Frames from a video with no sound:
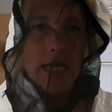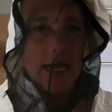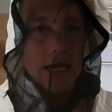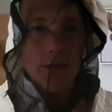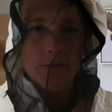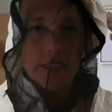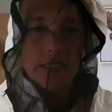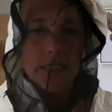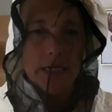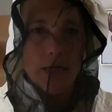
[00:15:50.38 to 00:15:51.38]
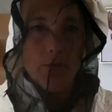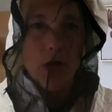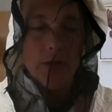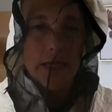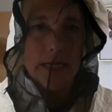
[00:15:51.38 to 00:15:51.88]
It comes in
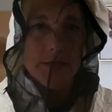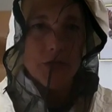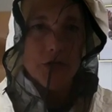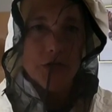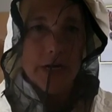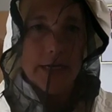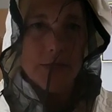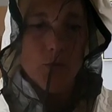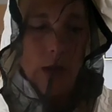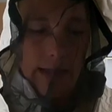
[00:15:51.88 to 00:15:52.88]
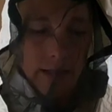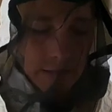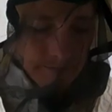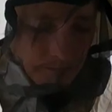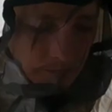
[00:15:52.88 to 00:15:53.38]
polyester as
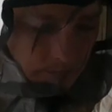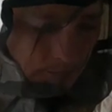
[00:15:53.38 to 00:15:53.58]
well.